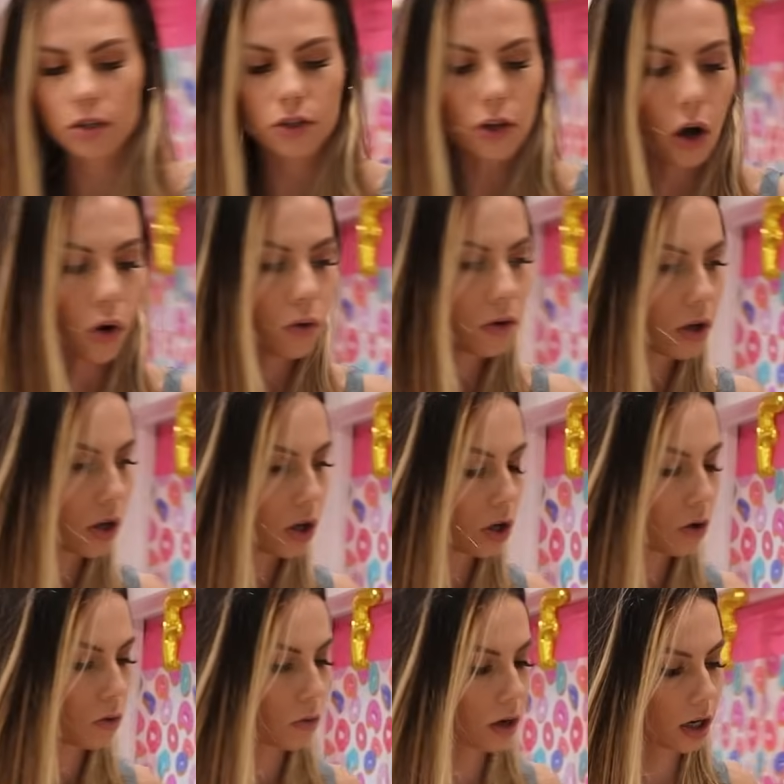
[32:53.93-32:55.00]
So
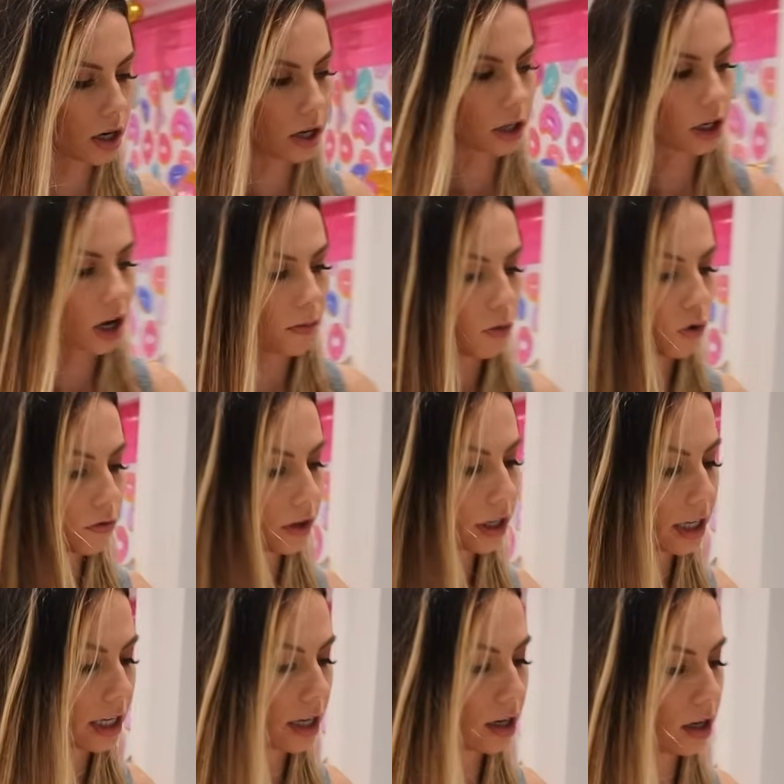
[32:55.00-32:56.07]
we're gonna come over
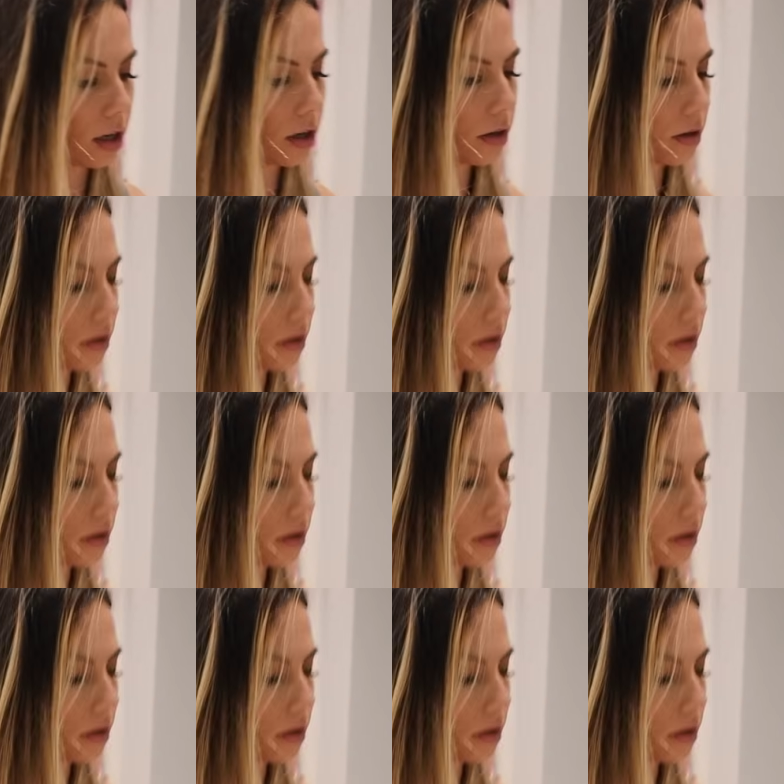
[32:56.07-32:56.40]
here.